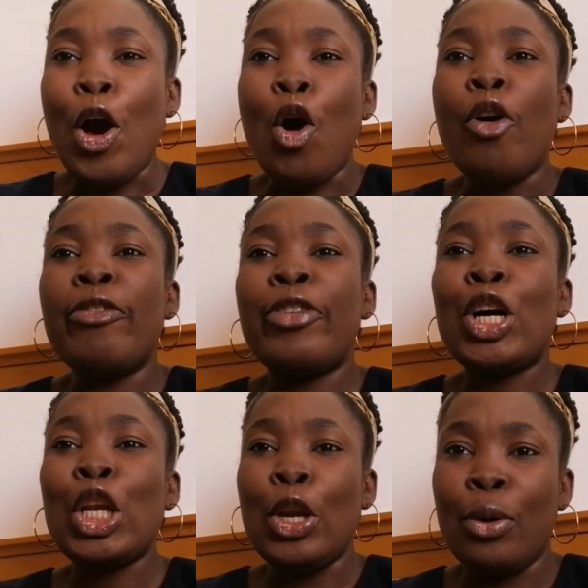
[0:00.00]
of
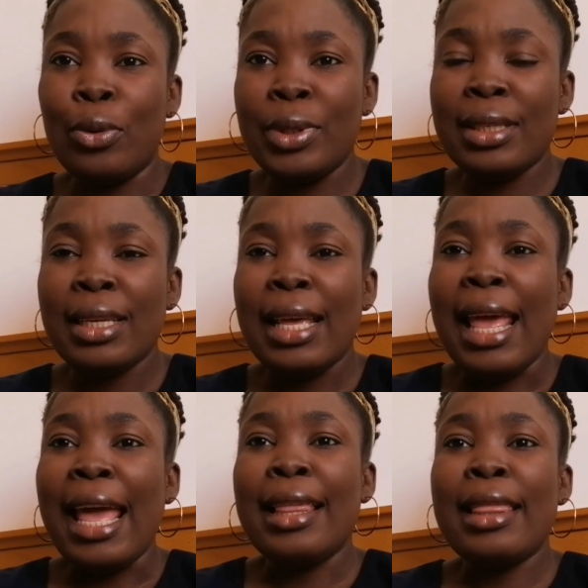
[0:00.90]
clothes,
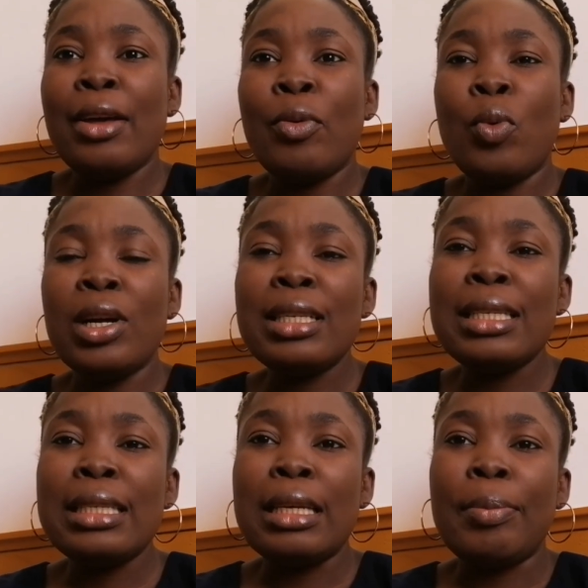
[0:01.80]
and they want
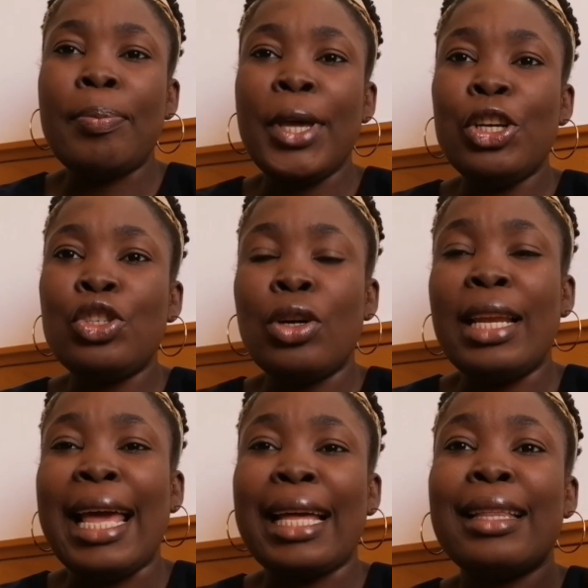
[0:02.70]
the picture
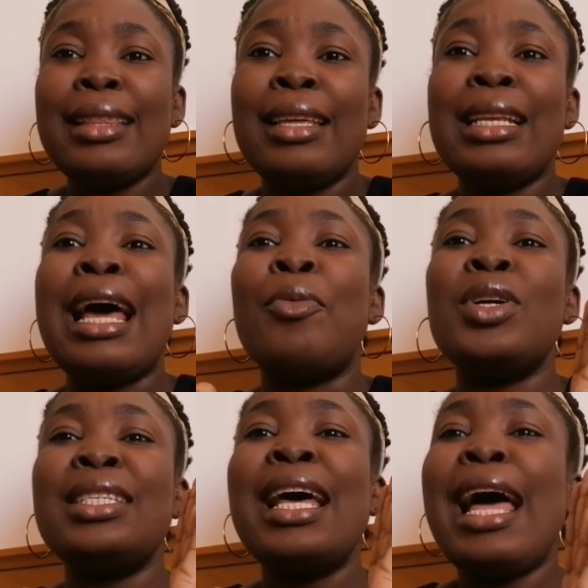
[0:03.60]
like I
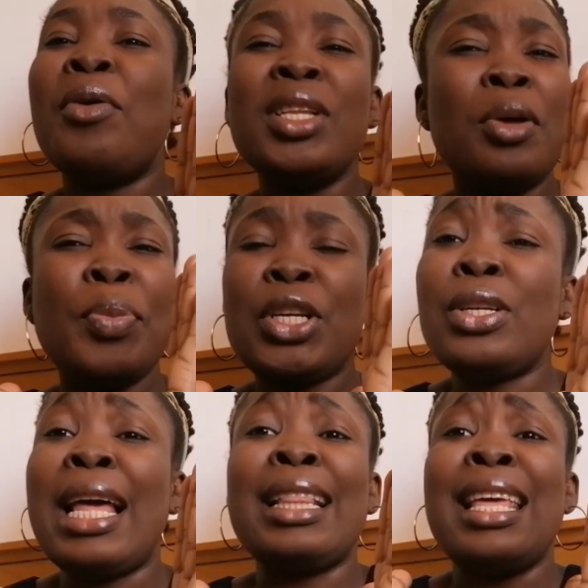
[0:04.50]
want the
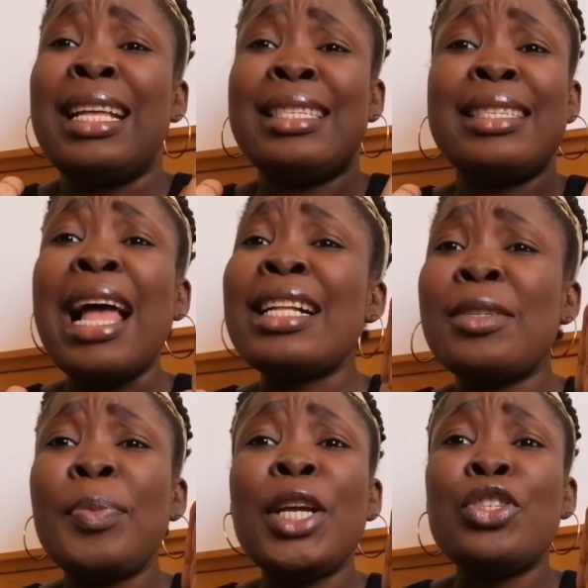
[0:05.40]
picture like the
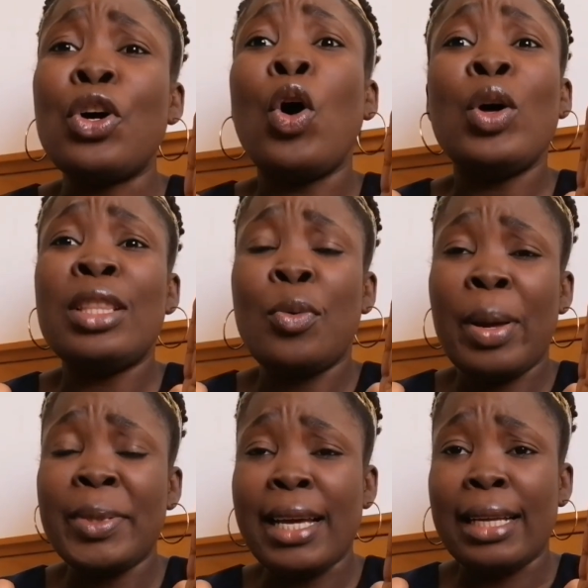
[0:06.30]
exact picture on the
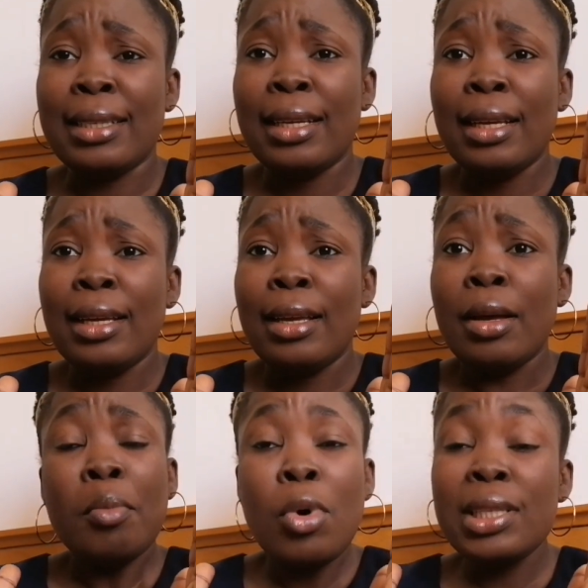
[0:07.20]
website.
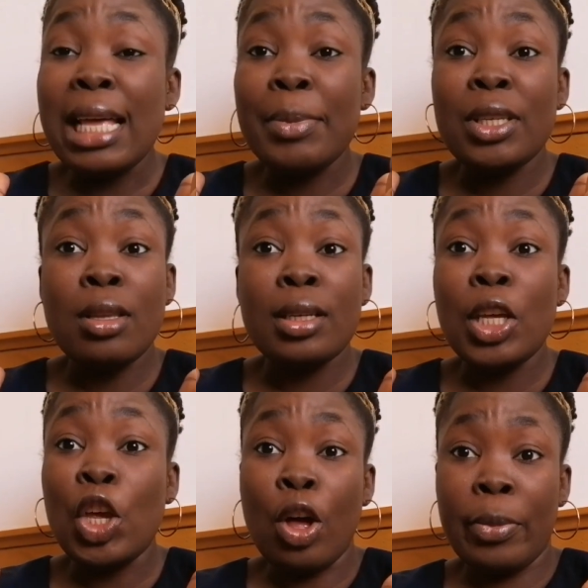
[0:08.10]
Most times it
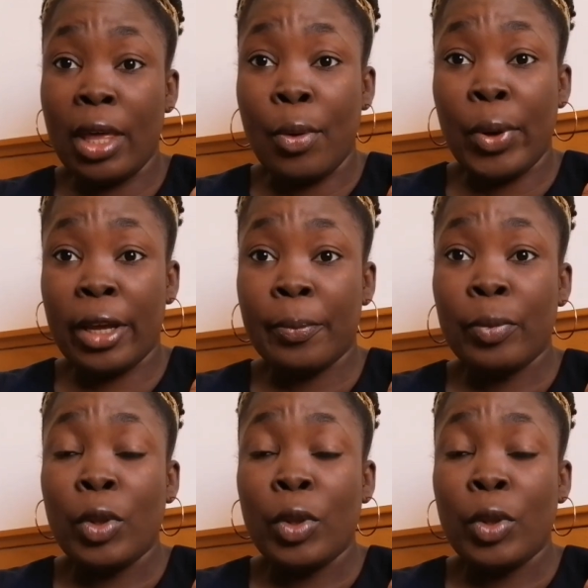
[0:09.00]
doesn't come that way.